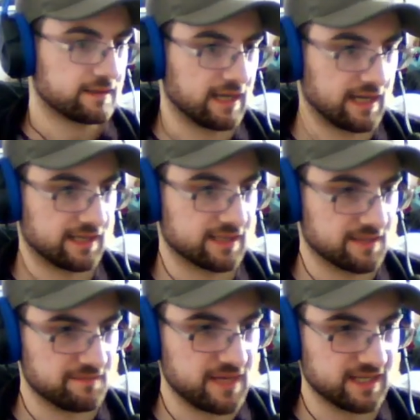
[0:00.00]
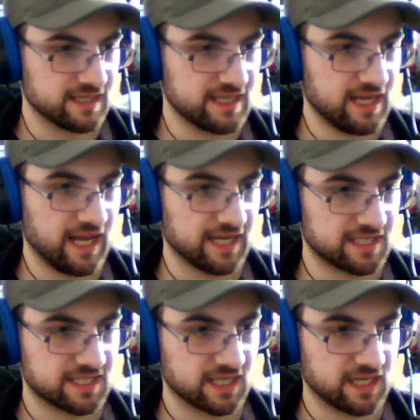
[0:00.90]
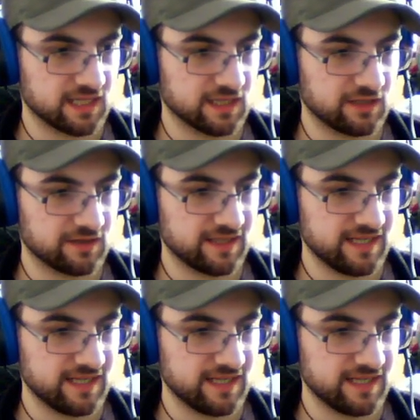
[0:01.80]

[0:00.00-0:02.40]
And immediately it's a lot